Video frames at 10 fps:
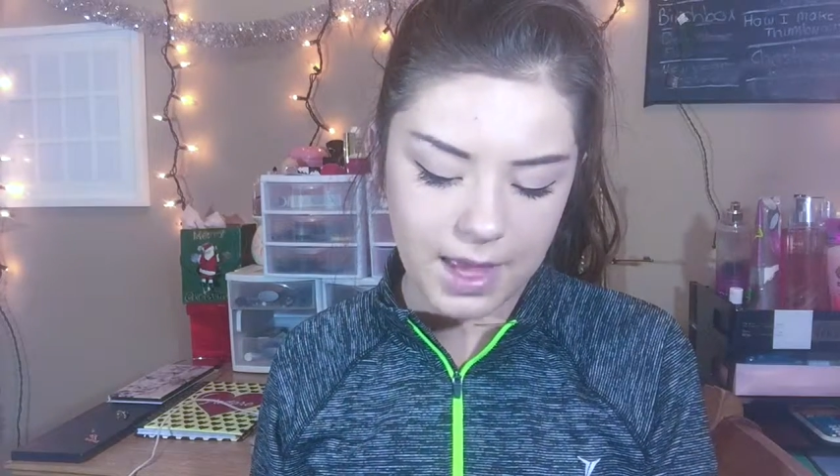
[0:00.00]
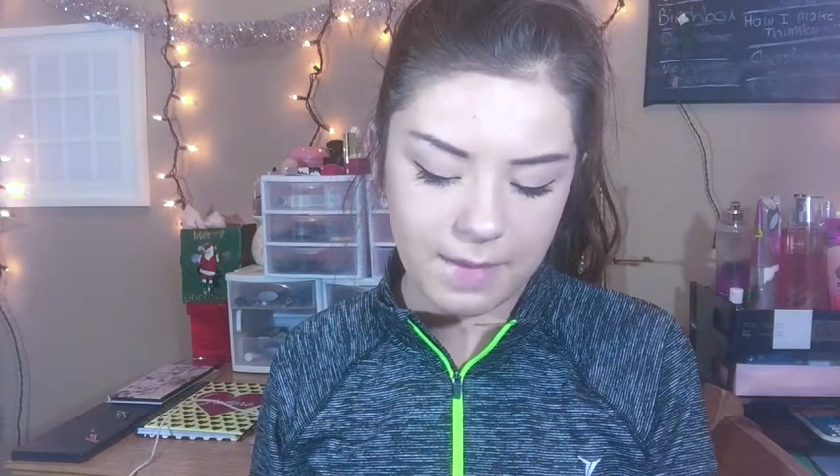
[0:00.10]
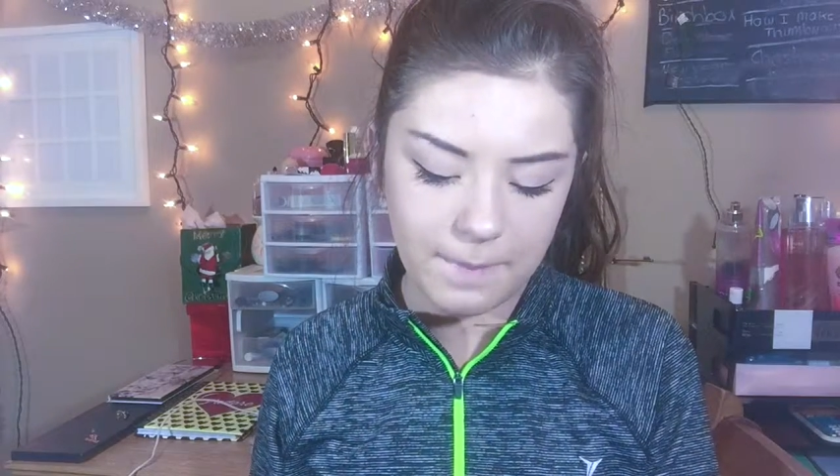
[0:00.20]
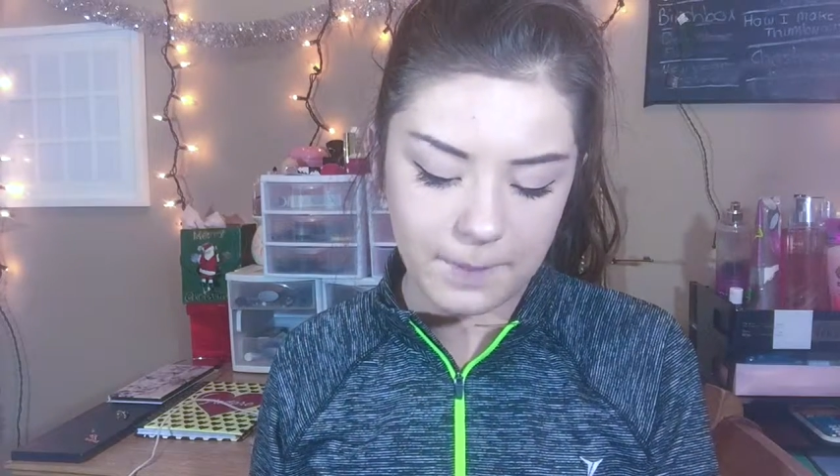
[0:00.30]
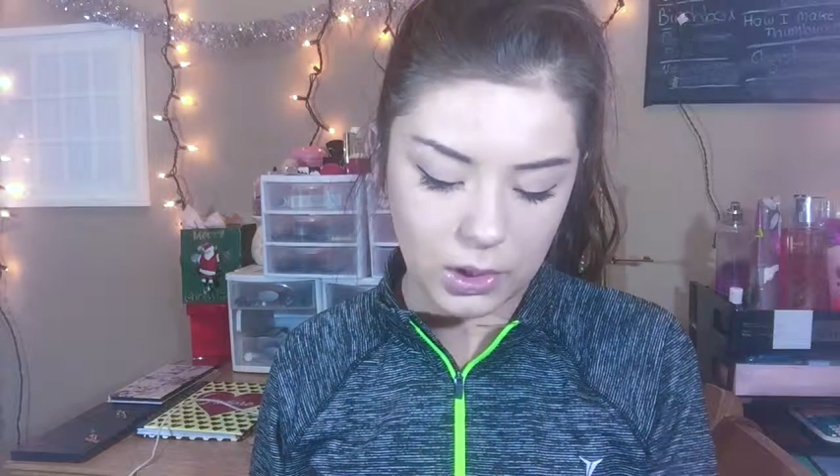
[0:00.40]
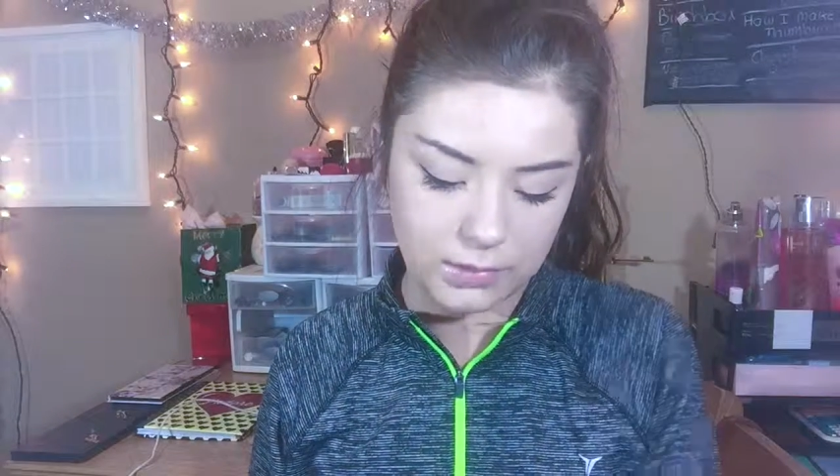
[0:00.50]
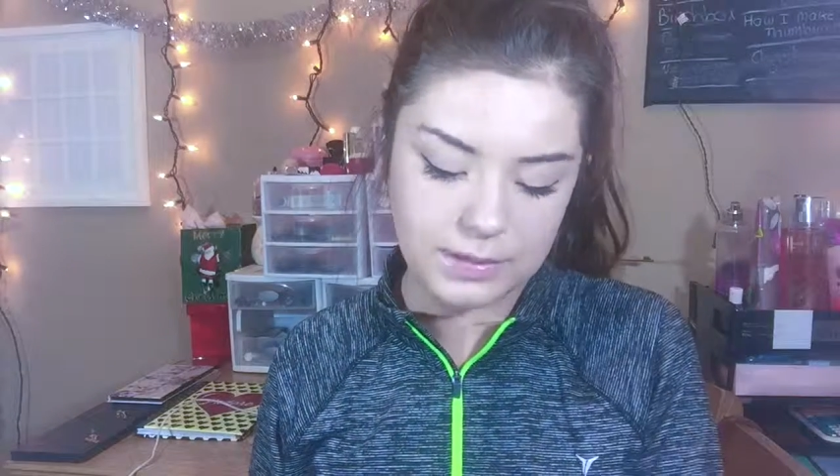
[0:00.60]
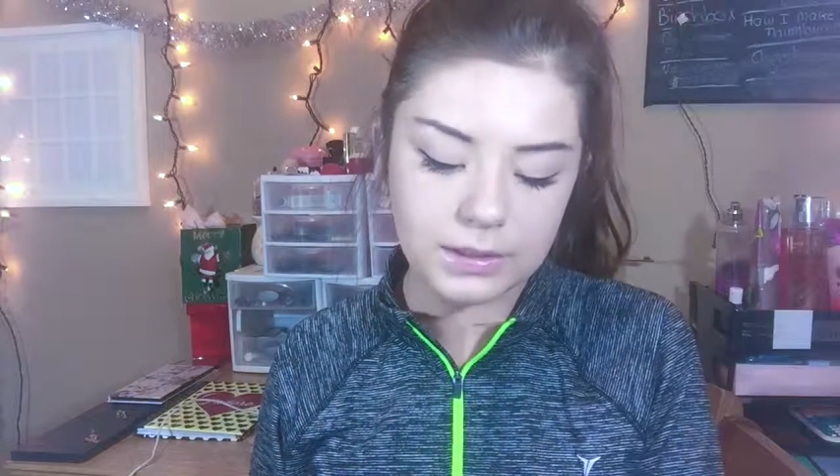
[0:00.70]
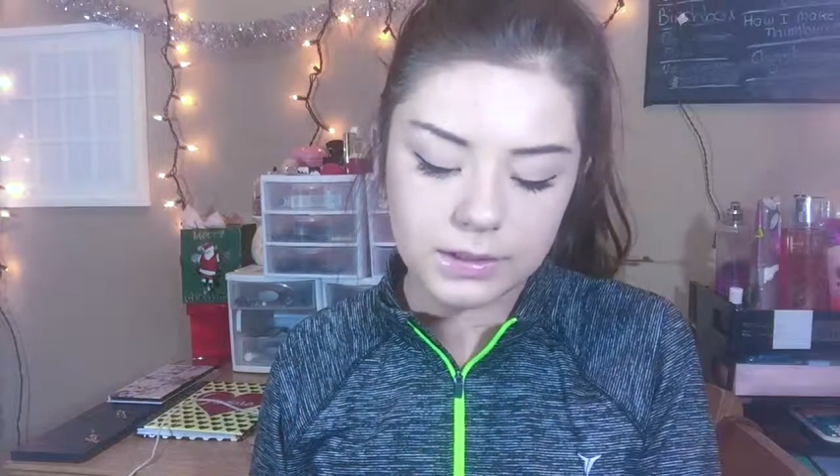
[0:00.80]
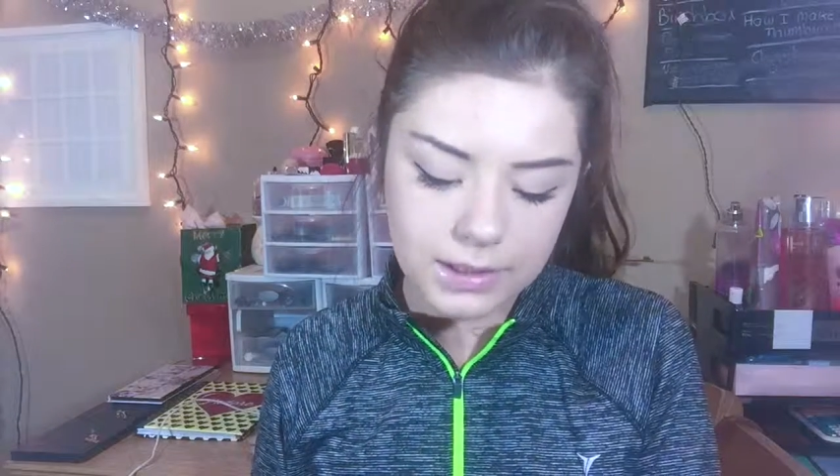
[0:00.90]
them,
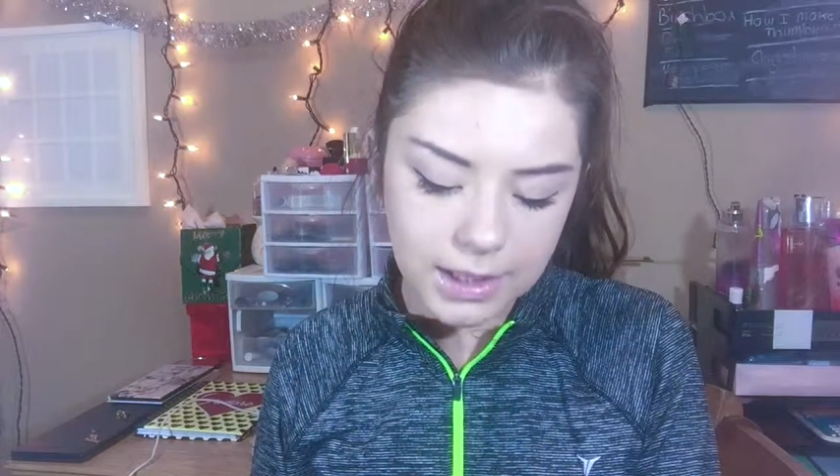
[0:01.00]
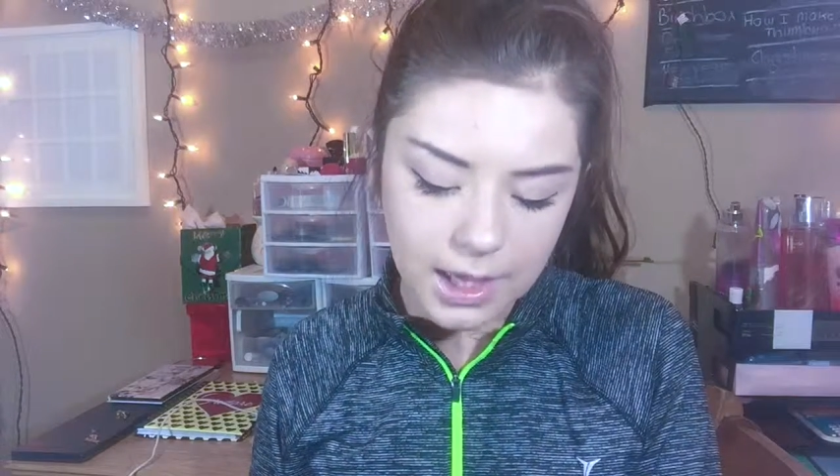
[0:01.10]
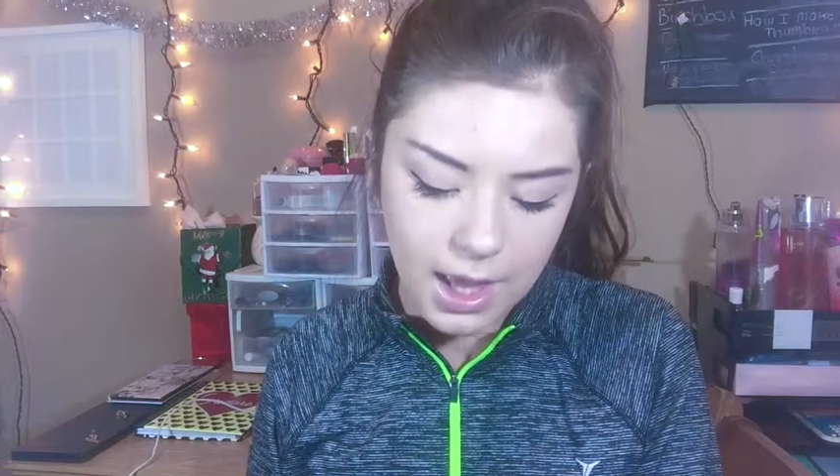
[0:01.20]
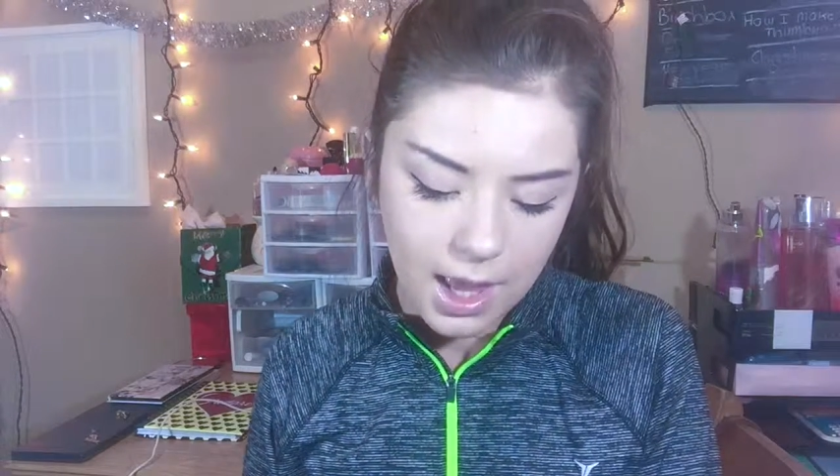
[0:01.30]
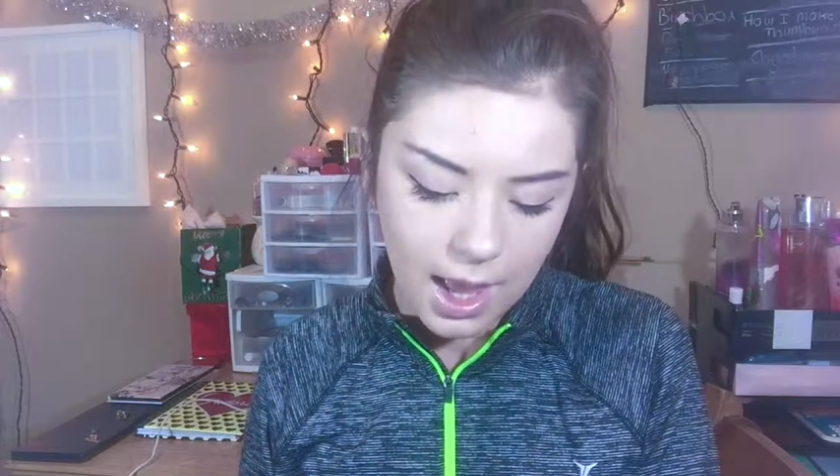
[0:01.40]
personally.